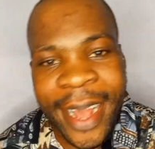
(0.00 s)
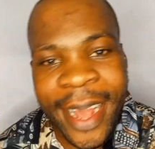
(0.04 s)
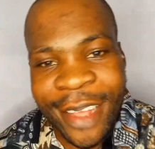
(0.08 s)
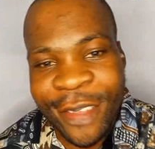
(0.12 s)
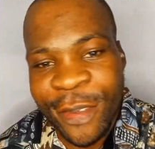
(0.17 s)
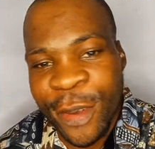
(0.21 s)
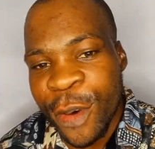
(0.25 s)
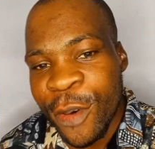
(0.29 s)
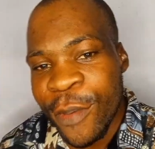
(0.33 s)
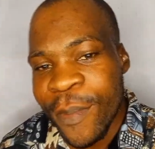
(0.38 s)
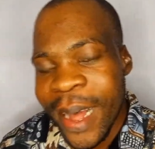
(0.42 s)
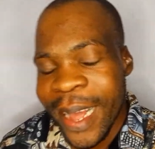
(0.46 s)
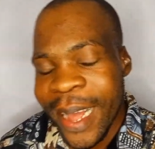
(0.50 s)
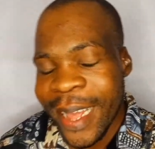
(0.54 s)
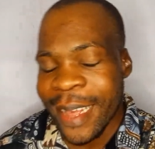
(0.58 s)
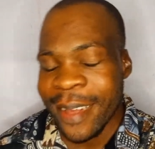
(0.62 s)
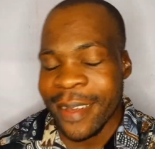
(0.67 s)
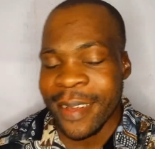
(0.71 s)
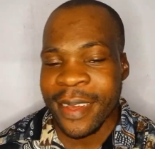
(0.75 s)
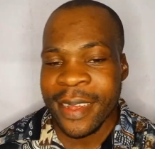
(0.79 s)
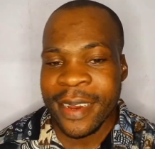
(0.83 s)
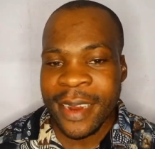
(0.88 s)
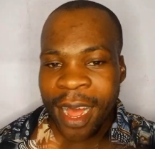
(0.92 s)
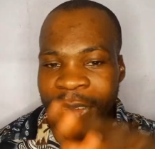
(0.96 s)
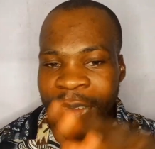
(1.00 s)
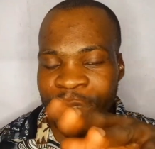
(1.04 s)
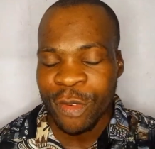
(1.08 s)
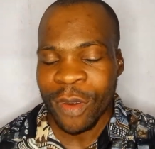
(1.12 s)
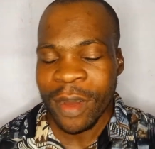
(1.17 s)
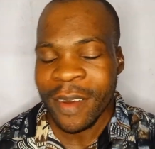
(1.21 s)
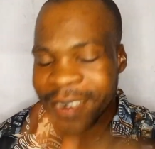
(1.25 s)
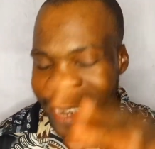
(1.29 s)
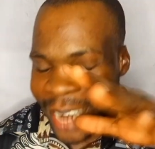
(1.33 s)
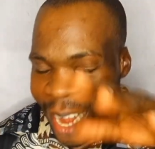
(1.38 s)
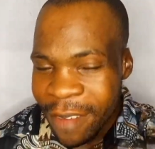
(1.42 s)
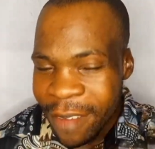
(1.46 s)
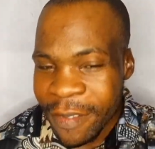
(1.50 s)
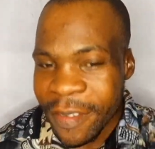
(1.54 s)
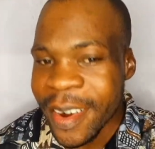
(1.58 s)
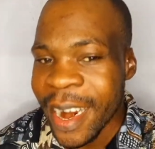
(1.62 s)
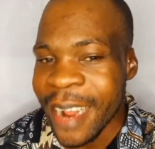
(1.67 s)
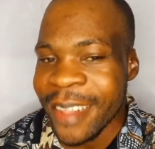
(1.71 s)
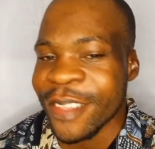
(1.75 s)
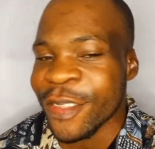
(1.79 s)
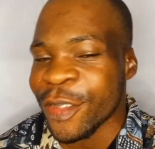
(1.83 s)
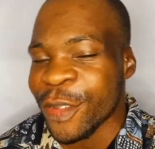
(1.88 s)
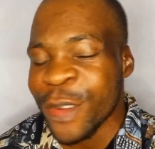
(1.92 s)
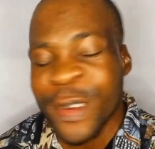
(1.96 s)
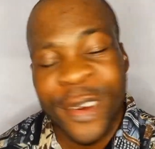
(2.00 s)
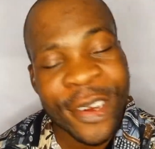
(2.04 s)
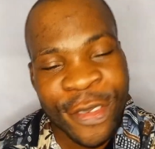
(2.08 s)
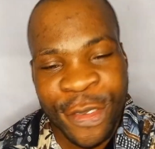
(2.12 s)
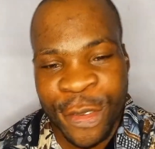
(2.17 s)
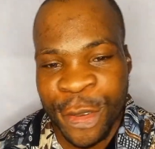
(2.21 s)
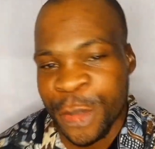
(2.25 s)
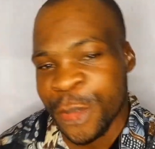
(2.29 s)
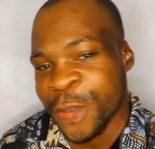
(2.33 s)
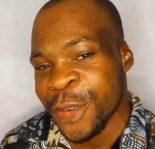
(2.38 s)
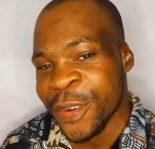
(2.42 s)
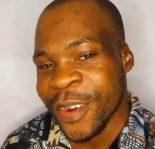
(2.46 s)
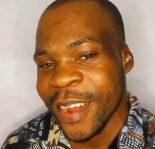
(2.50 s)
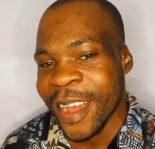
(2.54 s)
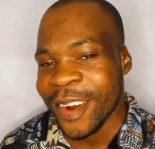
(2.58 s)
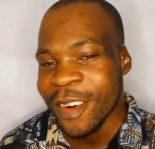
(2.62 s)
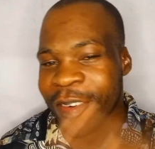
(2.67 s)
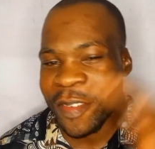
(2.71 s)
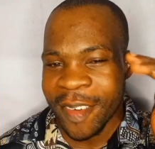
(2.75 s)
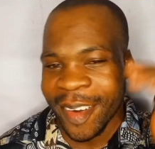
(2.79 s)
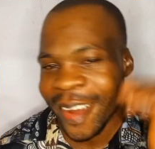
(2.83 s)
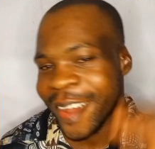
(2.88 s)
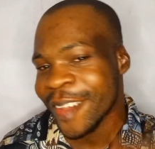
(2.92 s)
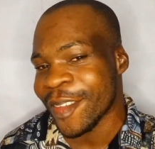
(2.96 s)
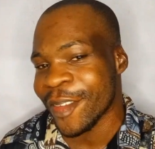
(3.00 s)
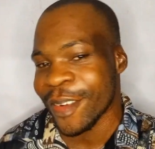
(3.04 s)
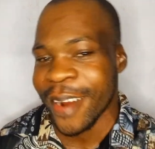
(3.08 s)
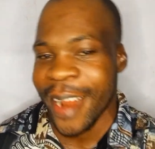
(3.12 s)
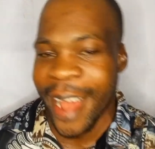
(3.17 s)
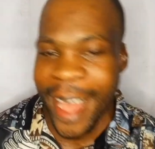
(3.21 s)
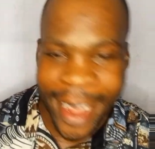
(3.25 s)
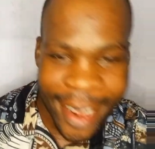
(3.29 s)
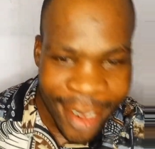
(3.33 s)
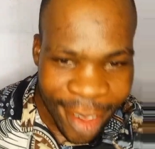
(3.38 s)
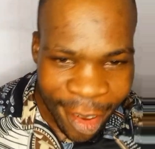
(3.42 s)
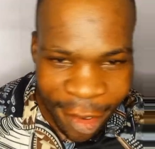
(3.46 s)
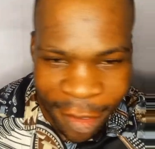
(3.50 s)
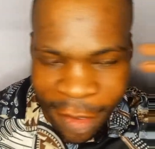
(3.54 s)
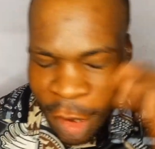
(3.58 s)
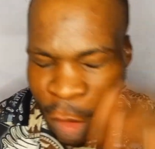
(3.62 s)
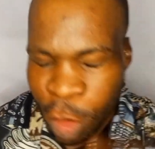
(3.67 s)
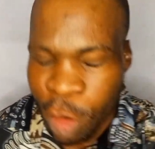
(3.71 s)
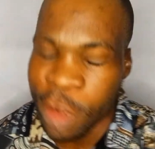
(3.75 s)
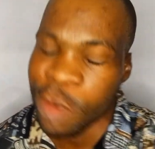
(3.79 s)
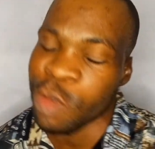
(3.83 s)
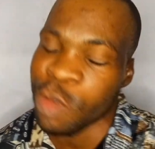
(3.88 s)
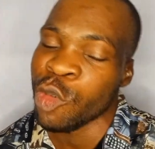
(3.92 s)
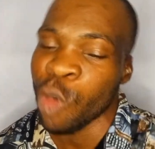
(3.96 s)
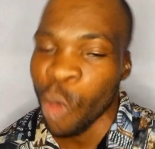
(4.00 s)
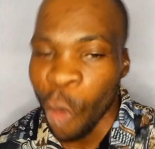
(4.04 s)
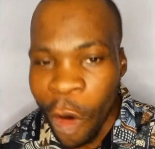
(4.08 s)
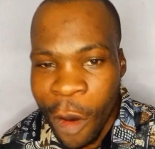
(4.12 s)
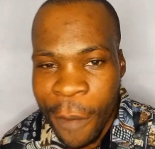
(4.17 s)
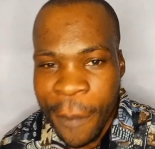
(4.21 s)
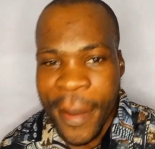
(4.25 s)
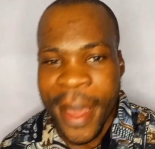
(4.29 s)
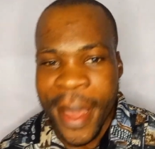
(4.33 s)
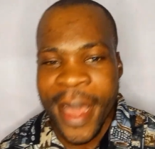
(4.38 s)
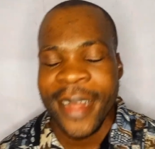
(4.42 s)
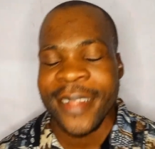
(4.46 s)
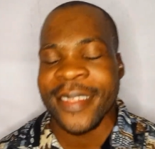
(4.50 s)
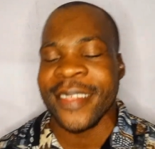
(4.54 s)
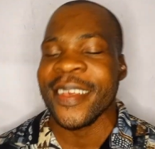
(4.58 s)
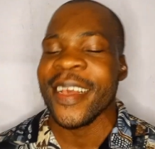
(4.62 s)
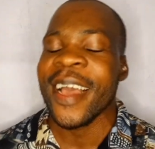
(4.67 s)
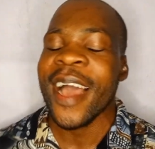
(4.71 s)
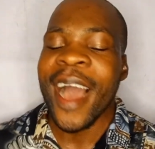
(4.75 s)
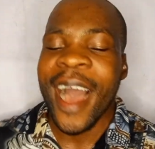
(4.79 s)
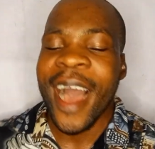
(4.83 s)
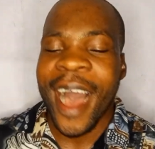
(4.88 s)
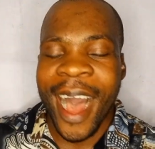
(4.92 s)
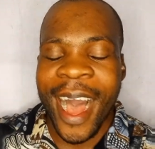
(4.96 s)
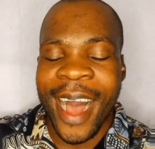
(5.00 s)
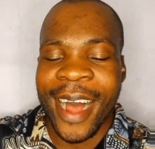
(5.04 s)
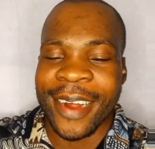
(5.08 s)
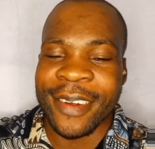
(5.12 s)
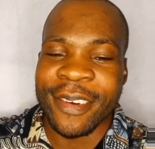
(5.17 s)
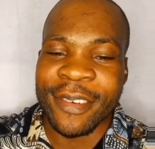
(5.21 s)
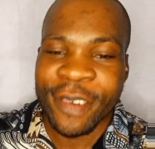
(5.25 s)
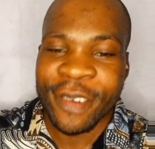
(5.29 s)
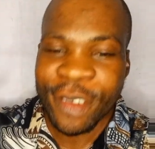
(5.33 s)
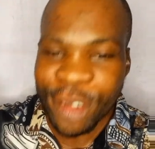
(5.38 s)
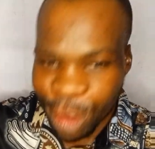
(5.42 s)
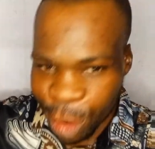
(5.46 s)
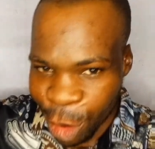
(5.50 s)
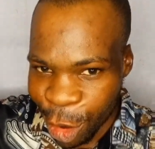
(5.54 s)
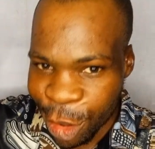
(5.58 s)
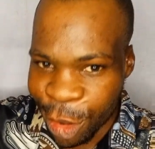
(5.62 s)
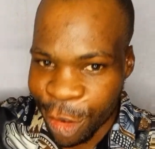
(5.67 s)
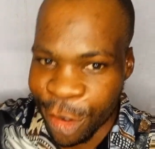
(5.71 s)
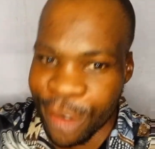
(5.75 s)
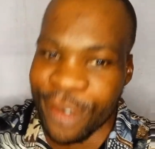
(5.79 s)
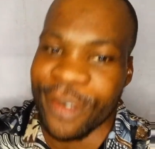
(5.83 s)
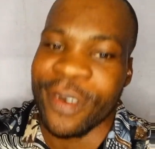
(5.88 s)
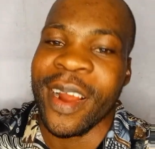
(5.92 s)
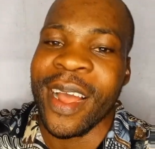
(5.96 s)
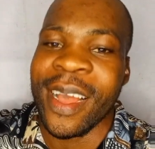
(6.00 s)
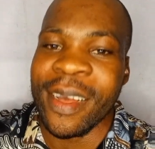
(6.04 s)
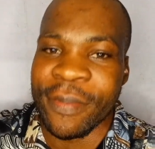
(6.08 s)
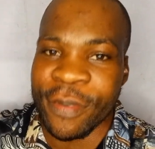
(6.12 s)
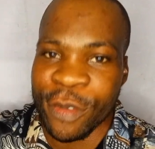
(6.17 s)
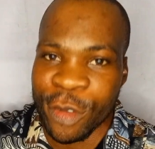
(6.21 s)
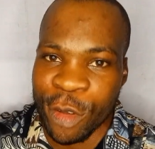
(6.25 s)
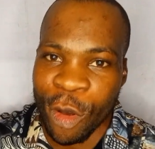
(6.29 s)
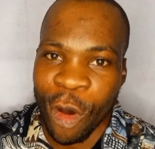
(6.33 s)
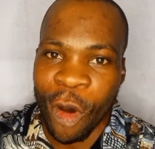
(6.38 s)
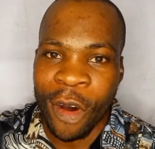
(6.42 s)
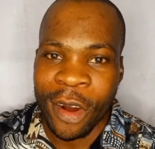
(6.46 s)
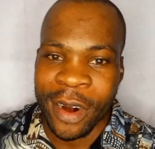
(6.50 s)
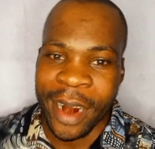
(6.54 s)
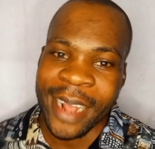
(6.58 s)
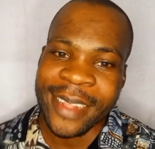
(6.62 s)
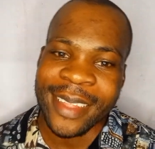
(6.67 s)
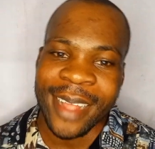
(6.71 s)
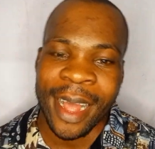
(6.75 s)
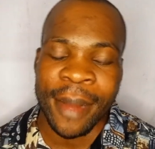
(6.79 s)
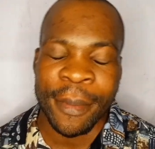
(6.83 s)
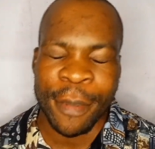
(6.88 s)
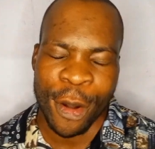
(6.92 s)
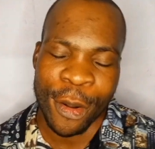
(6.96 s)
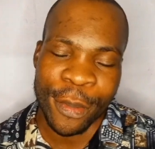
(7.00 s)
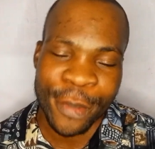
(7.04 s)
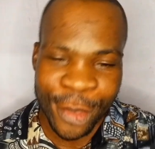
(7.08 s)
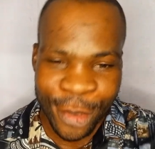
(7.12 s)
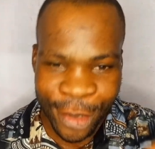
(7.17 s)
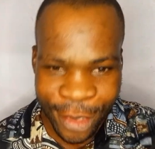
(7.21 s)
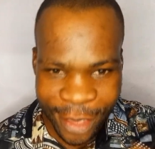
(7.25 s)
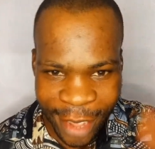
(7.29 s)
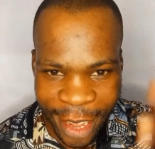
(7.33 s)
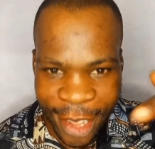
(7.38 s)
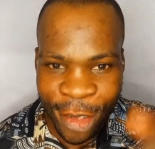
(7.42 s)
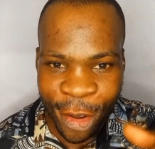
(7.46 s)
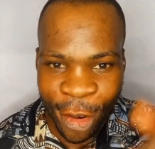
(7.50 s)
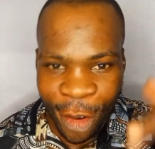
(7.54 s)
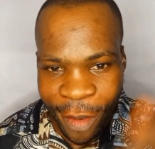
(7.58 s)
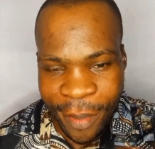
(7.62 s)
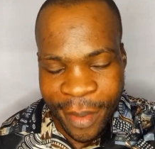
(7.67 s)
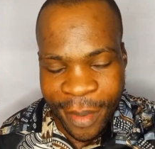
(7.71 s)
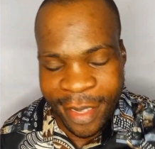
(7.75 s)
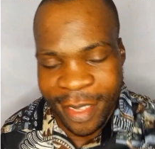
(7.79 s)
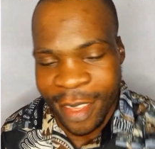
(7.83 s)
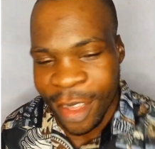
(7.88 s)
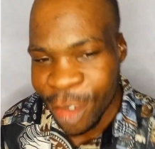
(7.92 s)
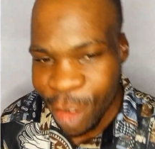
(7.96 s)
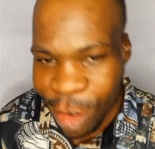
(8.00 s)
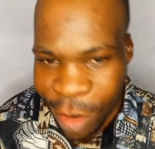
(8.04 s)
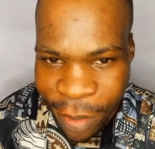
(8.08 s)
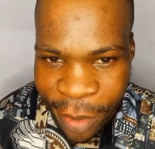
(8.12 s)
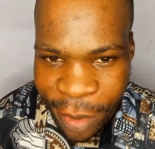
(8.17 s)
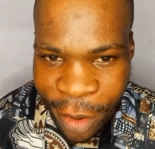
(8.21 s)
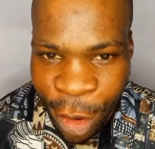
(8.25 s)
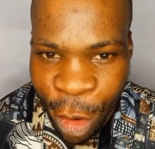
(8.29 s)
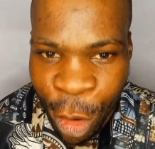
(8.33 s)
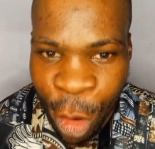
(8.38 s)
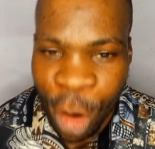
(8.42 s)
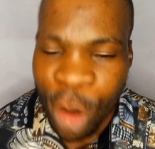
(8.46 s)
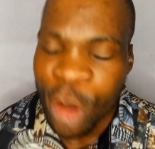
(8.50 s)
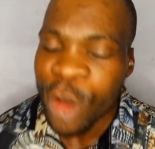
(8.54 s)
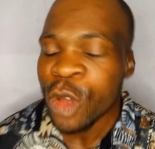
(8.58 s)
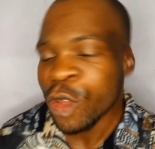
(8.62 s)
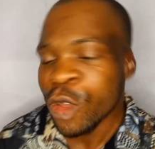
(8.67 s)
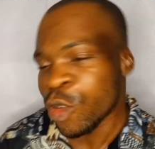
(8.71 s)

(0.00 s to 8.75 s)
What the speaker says: guys, welcome back again. As I dive right into this tutorial, don't forget to like, don't forget to comment and subscribe. All right, I'm coming to check your comment section below.